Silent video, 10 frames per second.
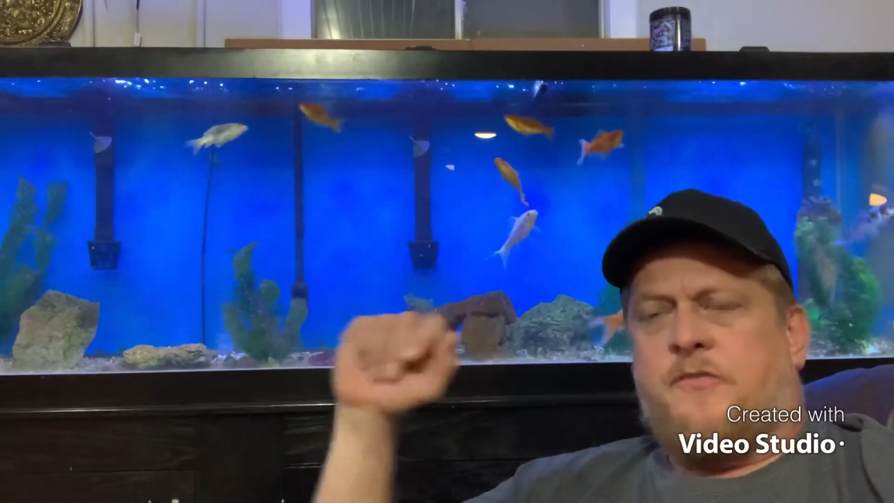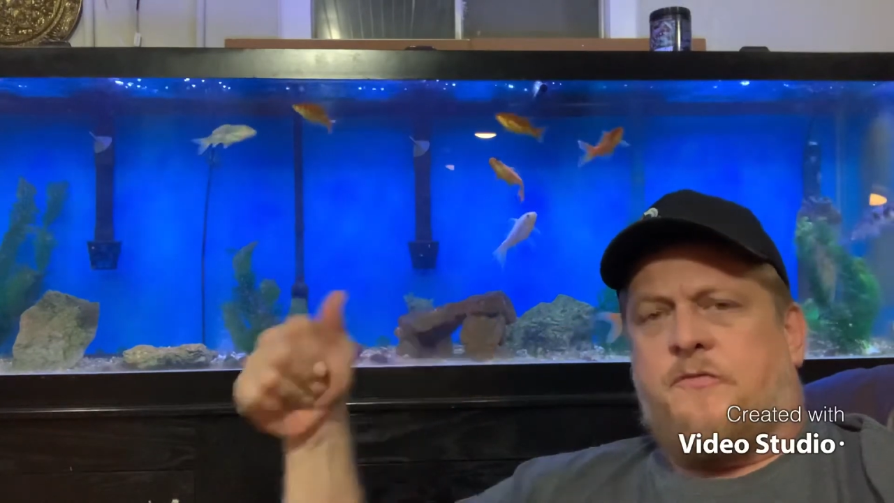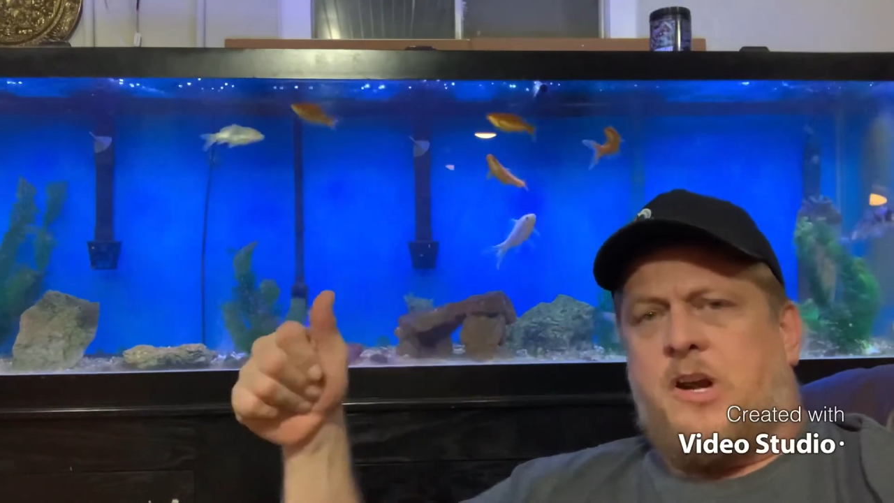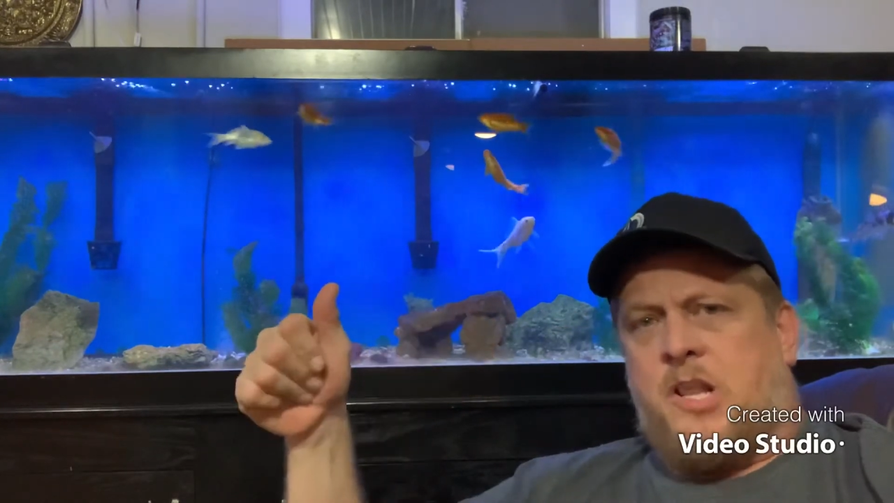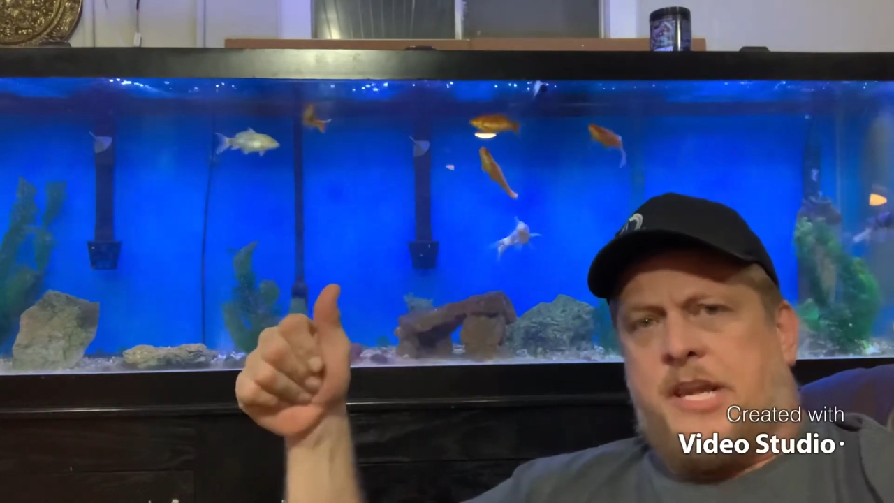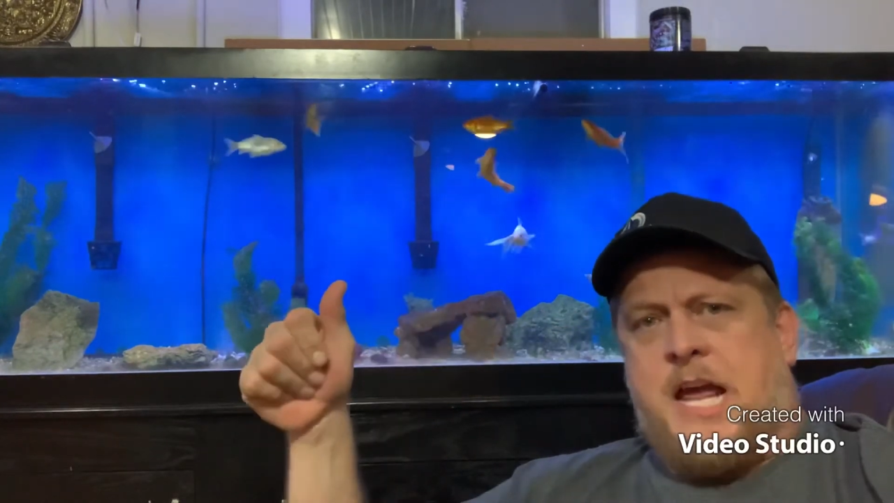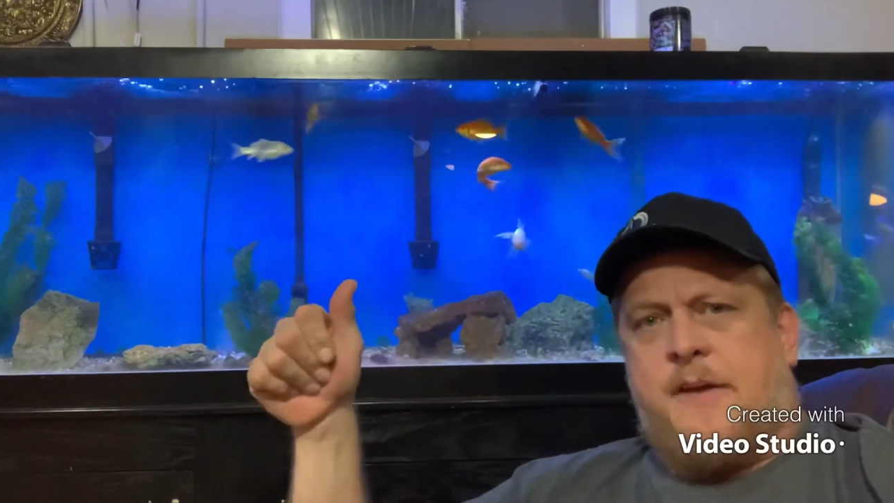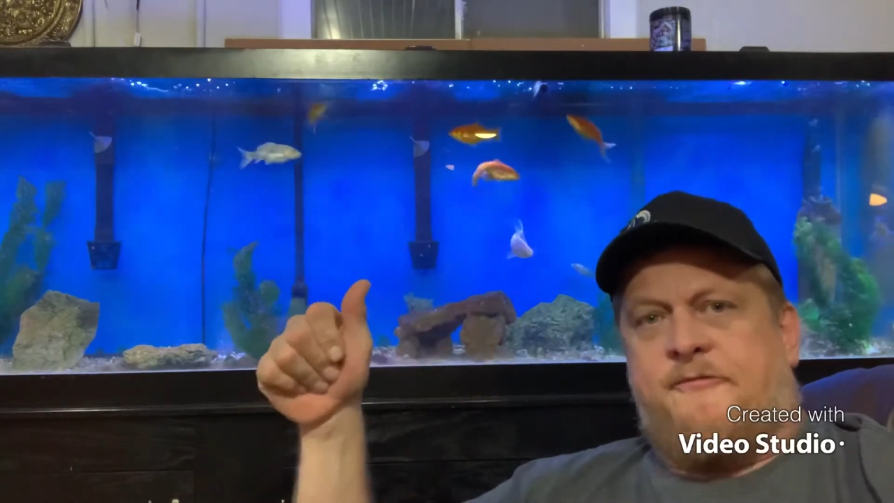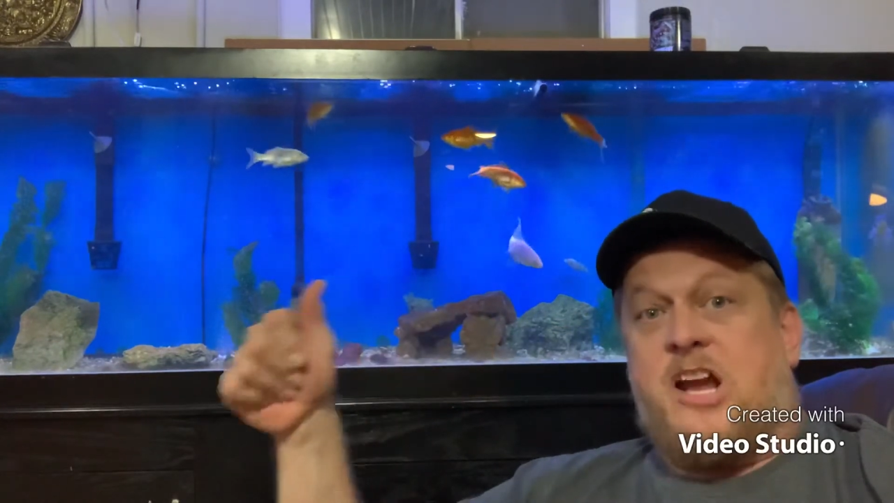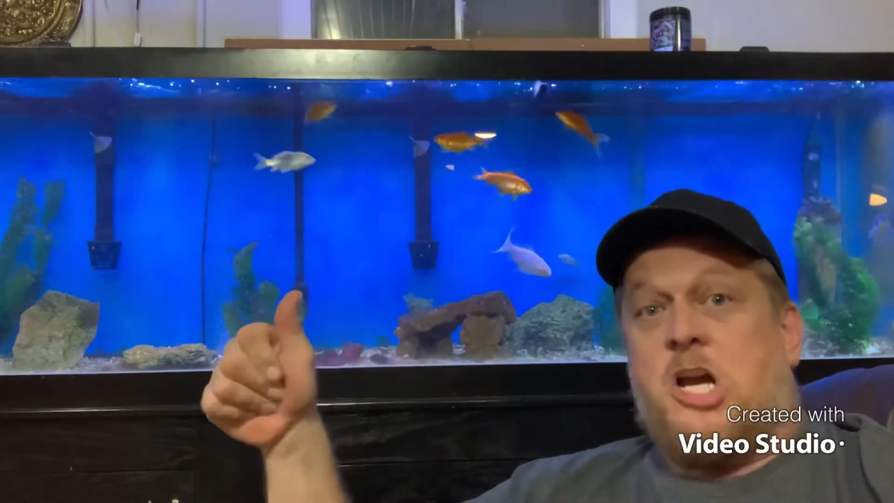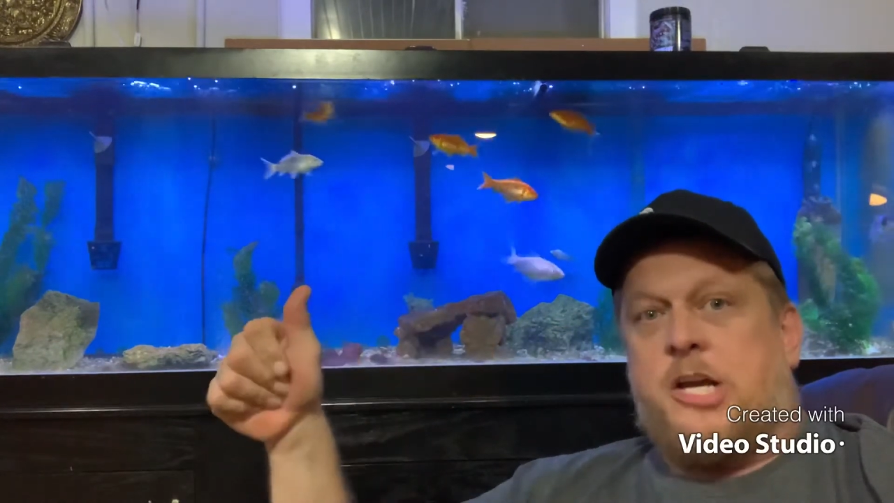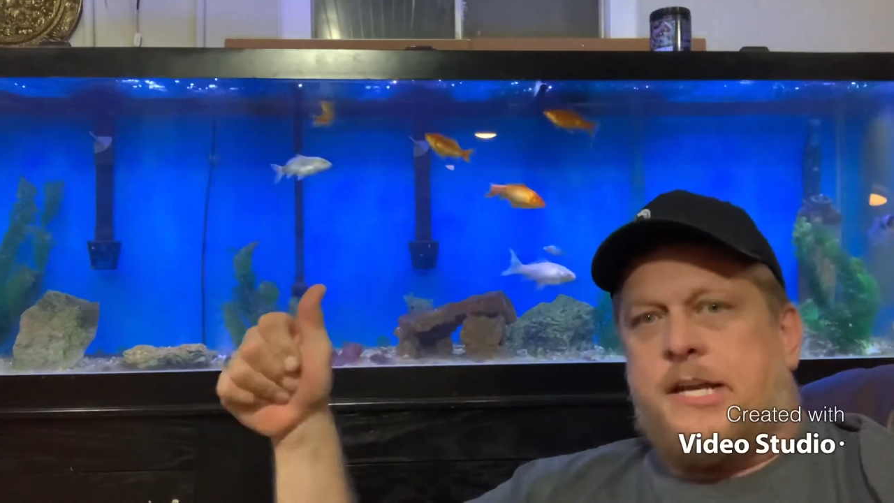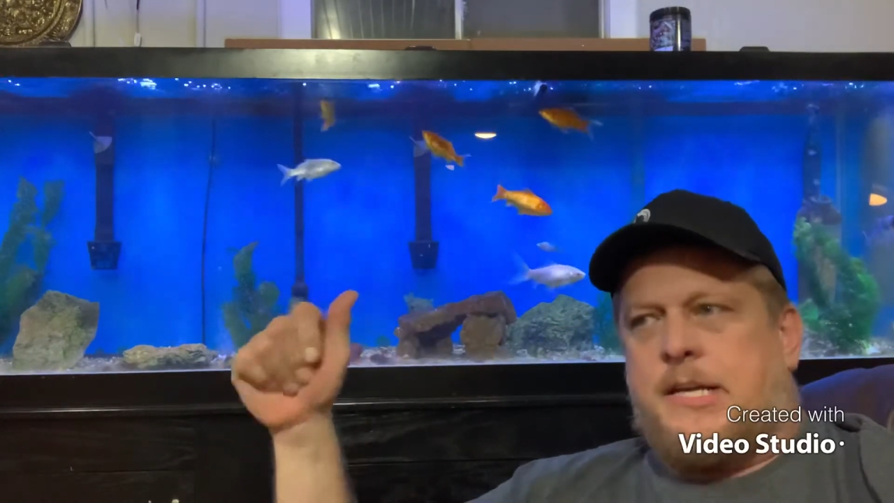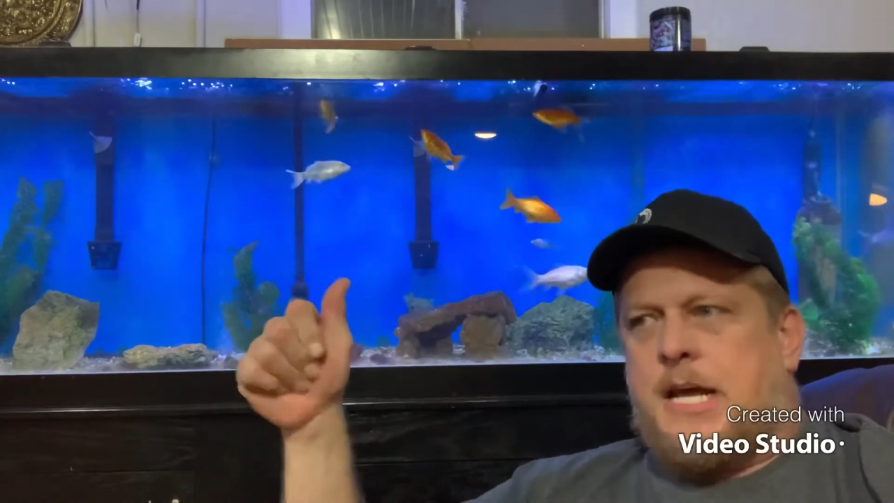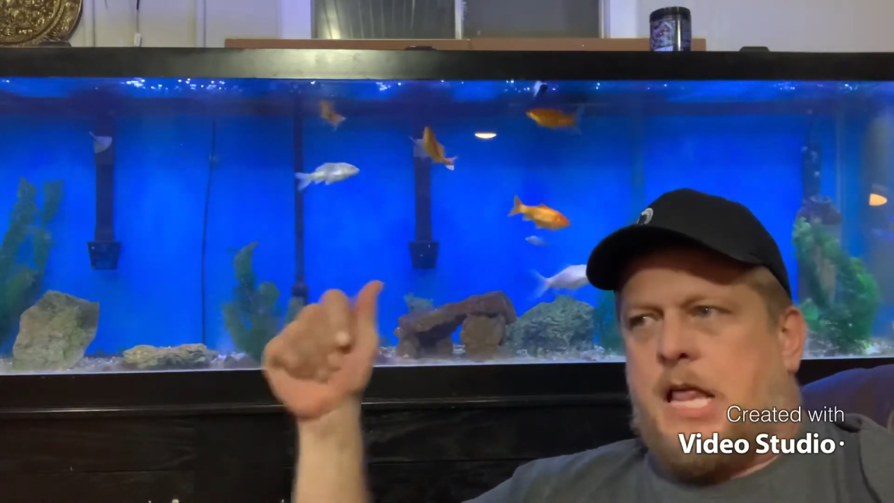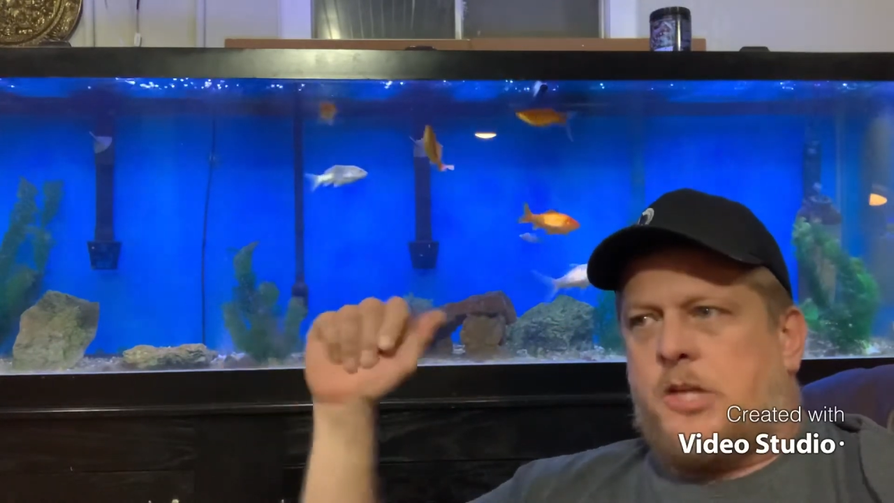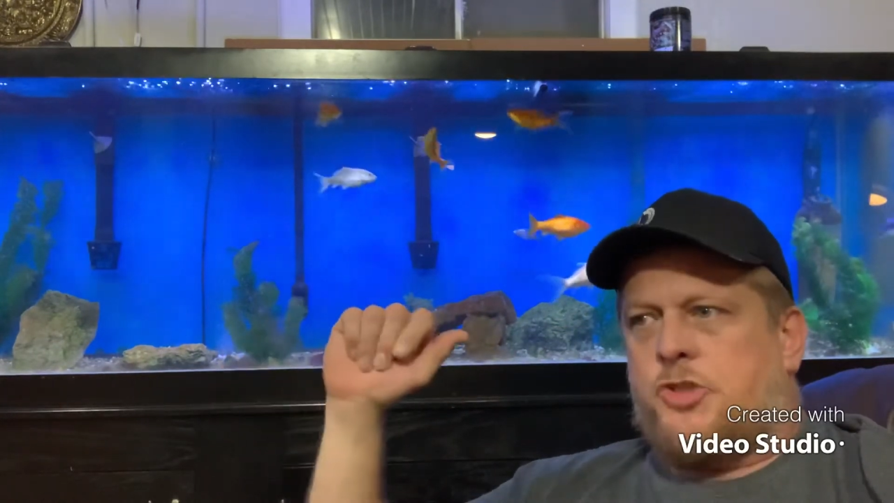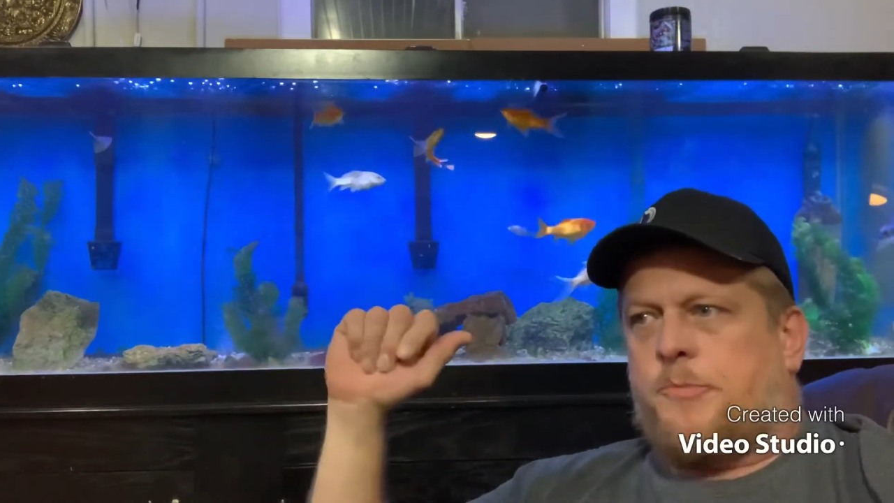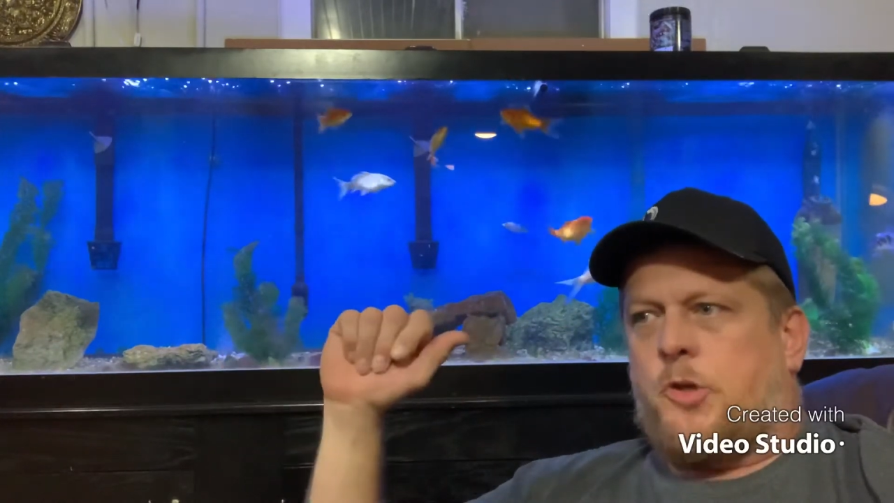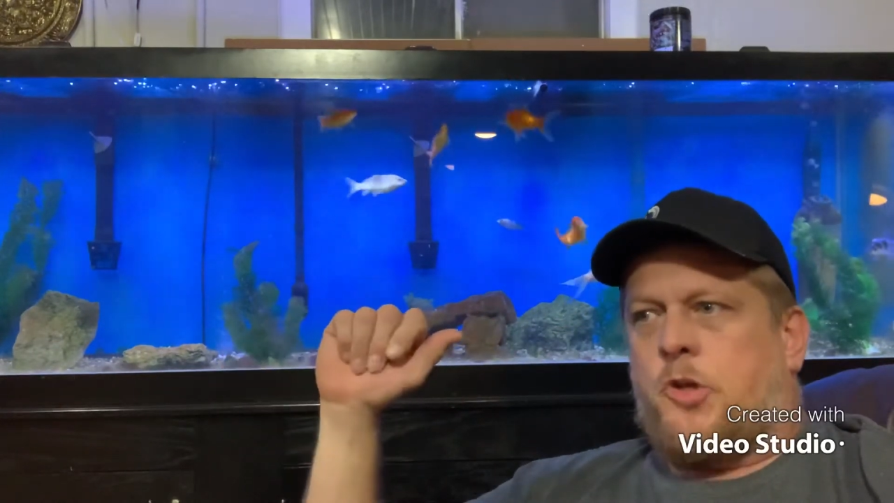very
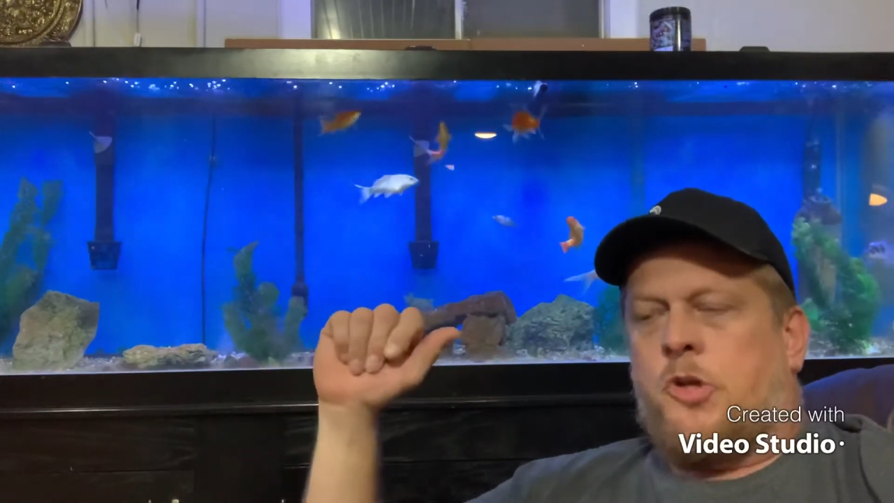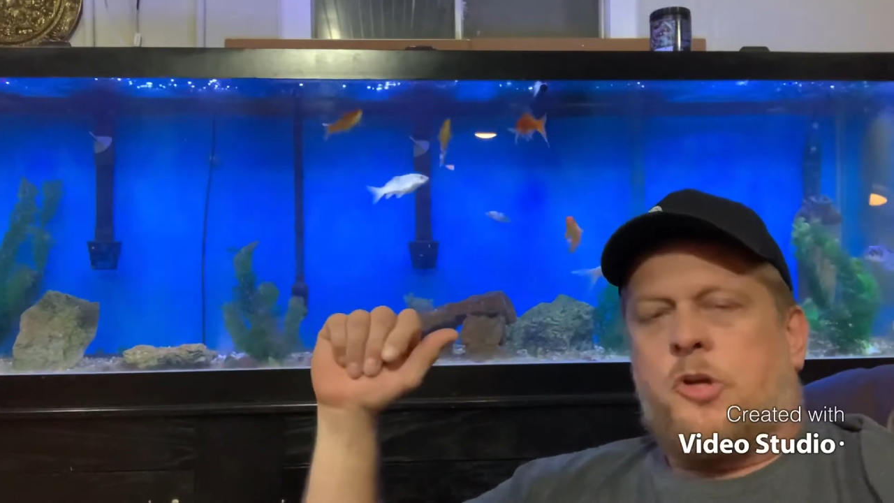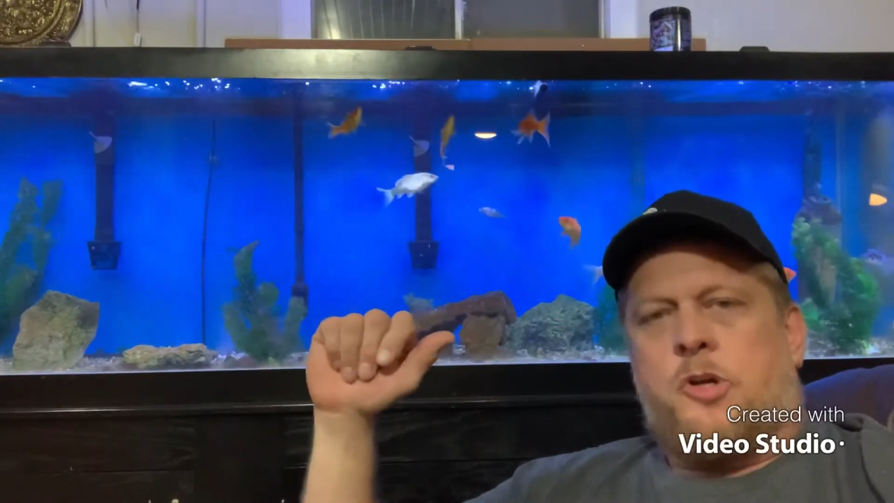knowledgeable.